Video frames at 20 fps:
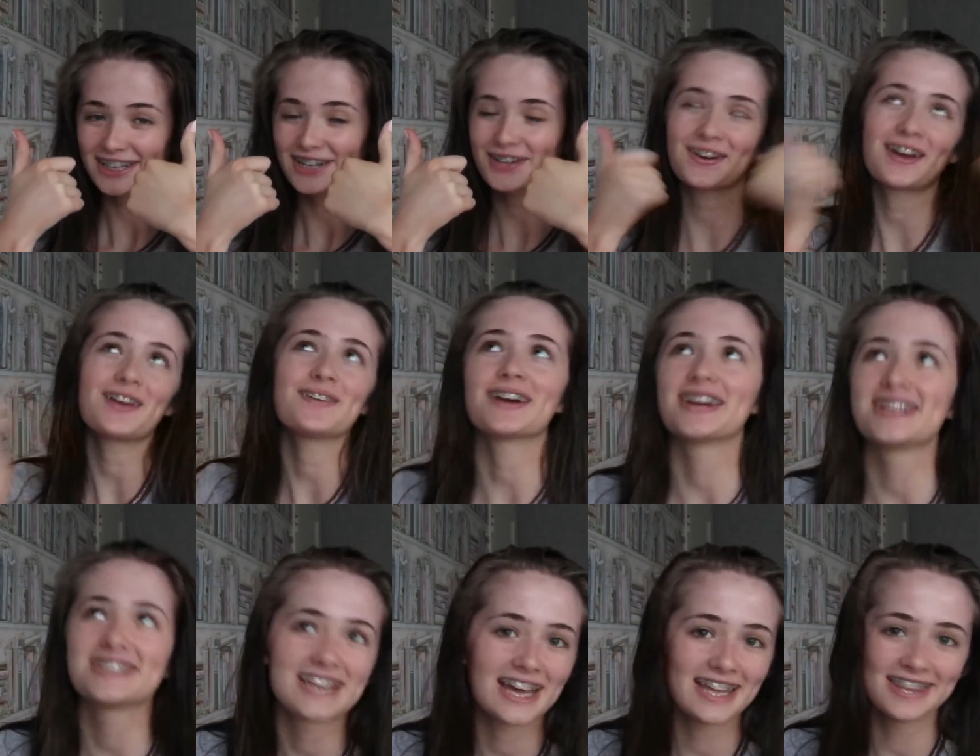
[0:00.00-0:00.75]
great
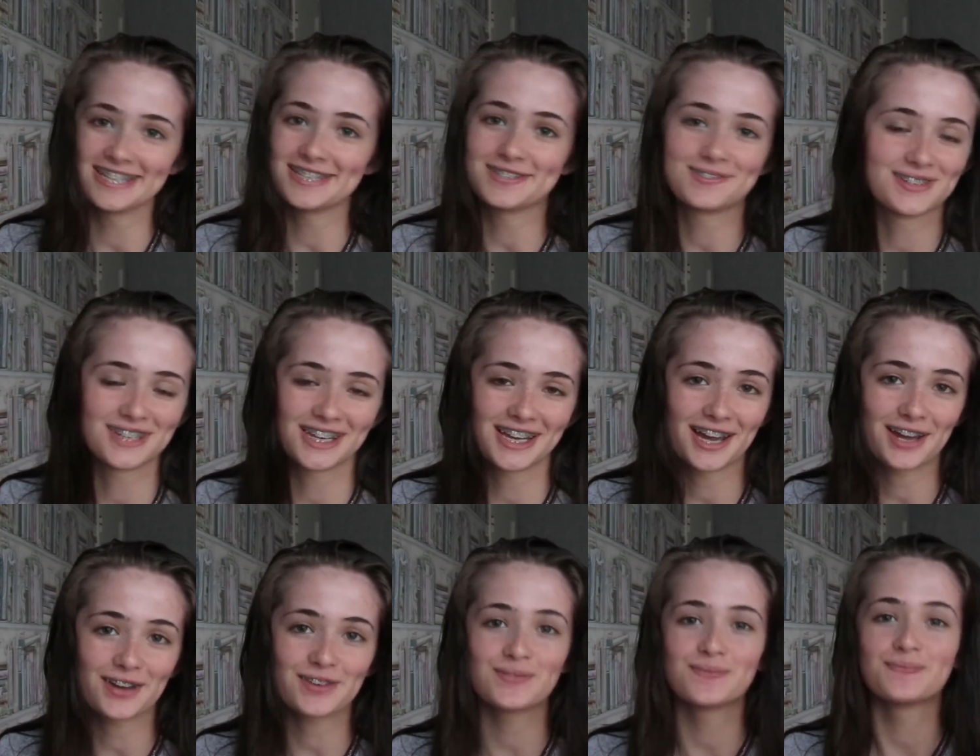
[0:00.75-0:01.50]
way to end this
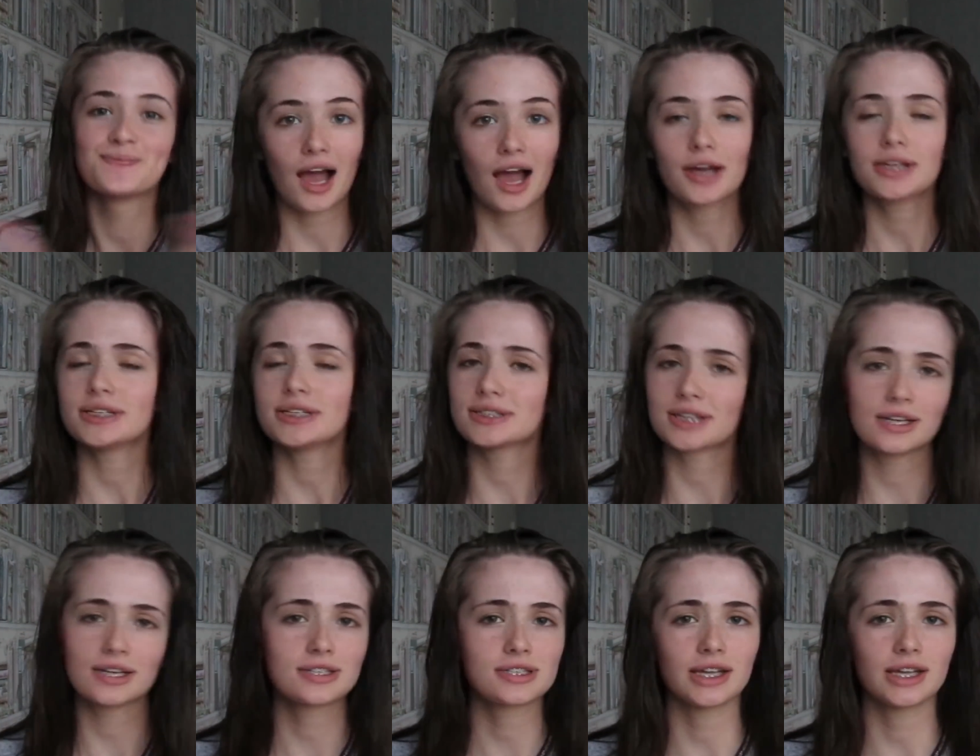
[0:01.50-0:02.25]
video. I
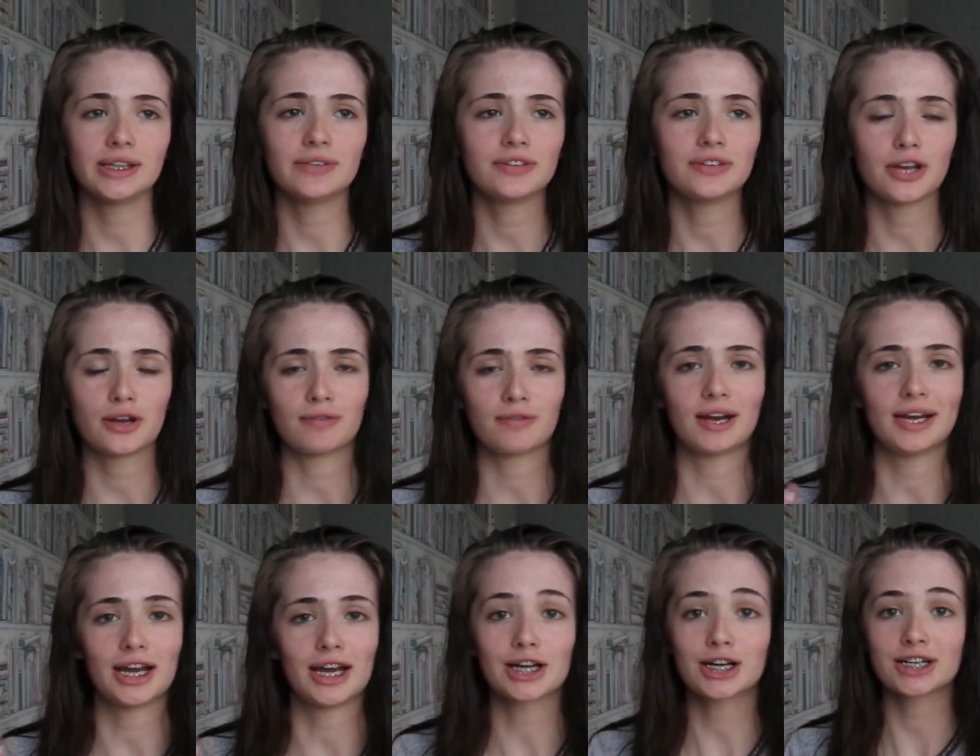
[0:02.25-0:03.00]
decided to end the video
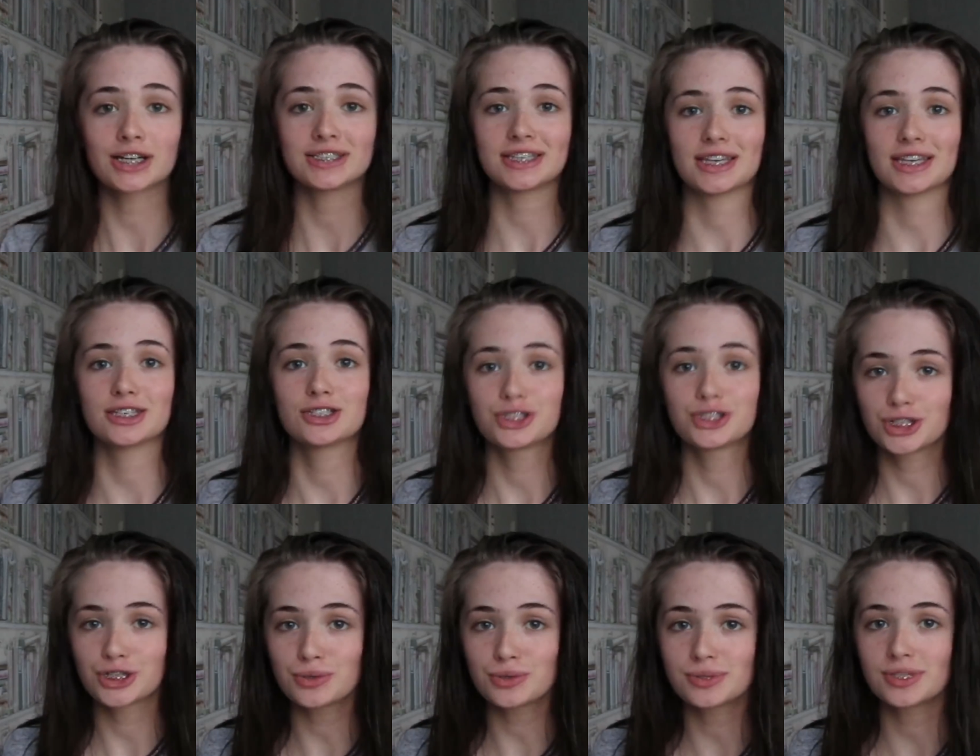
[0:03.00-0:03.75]
right now because it is
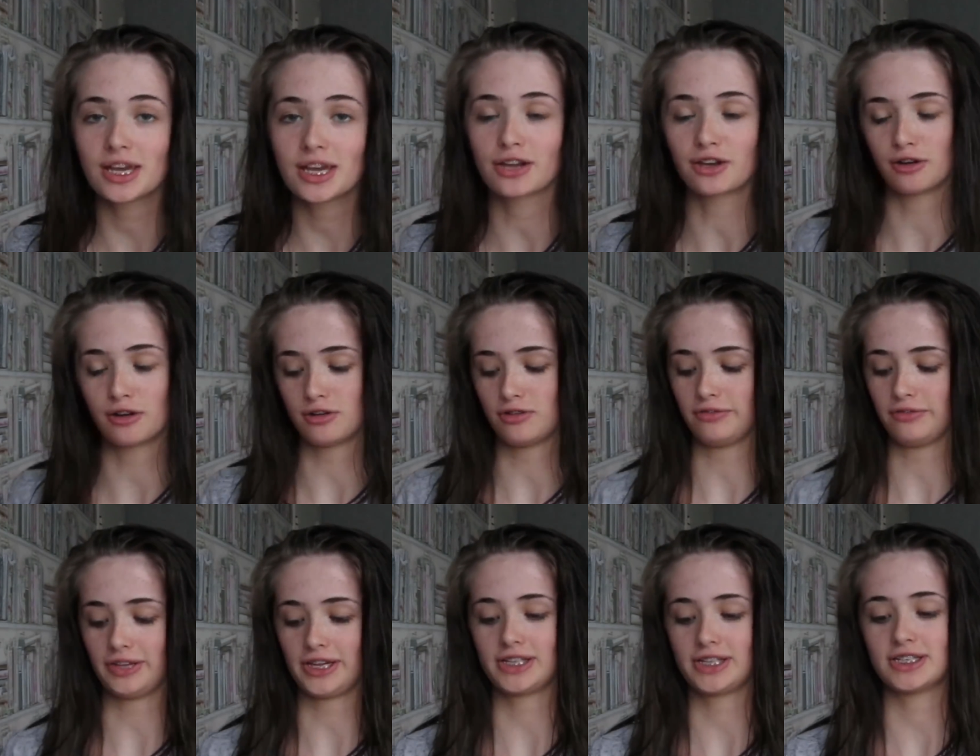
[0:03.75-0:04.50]
Tuesday
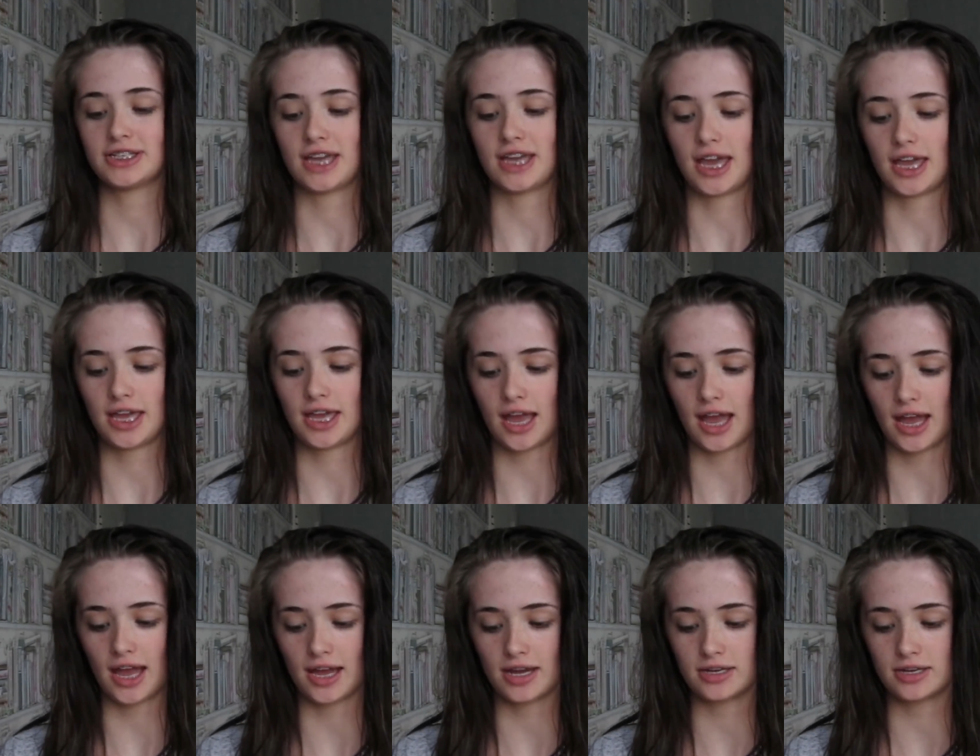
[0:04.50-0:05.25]
currently today
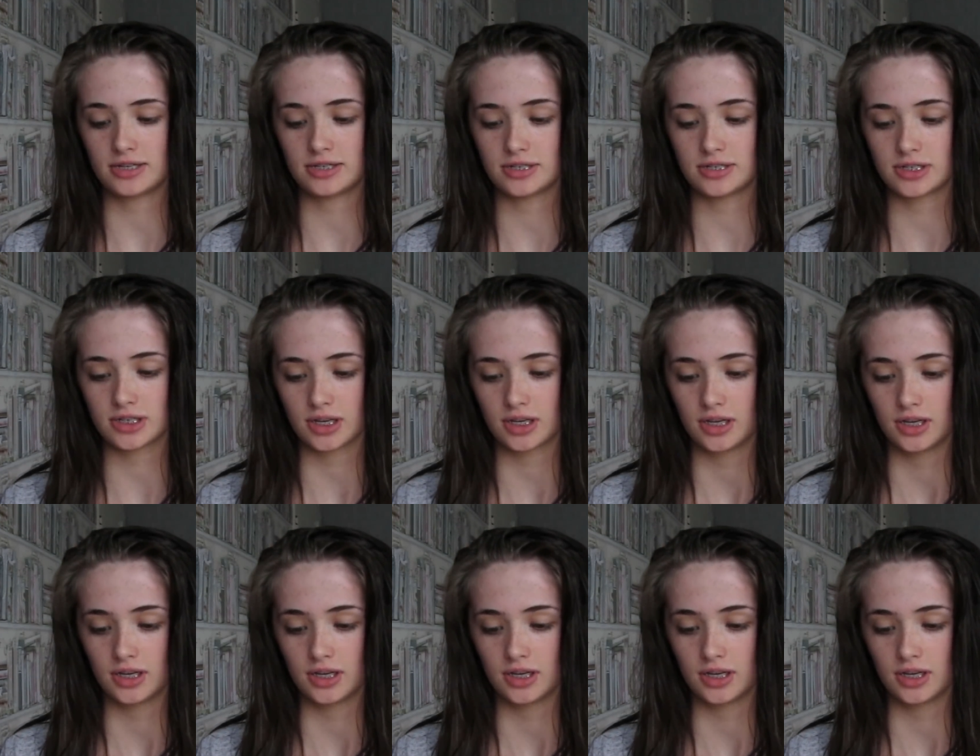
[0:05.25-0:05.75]
and